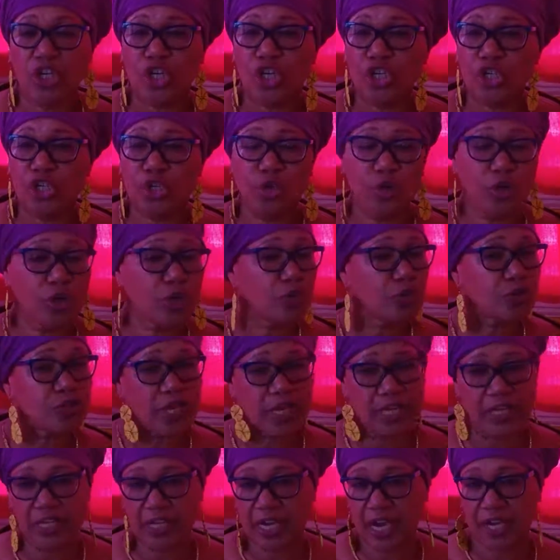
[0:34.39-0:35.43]
You can use
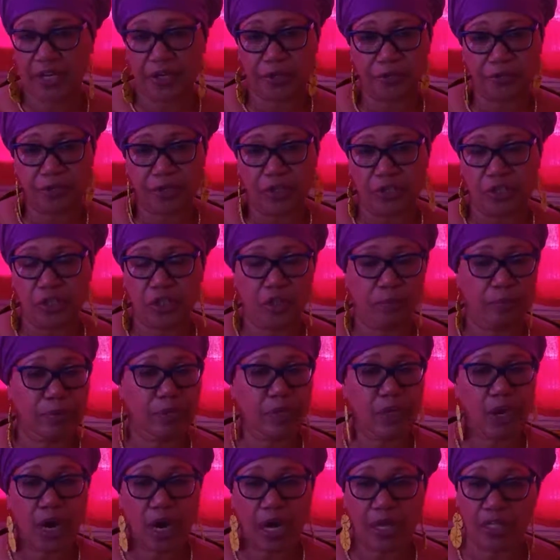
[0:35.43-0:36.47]
any kind of greens. It could be
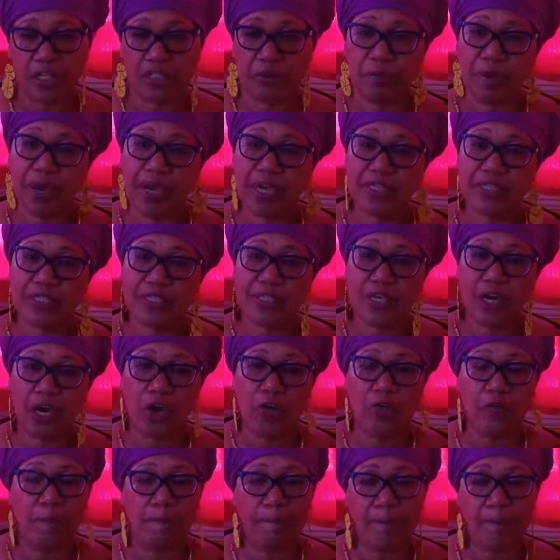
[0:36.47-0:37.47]
collards by itself,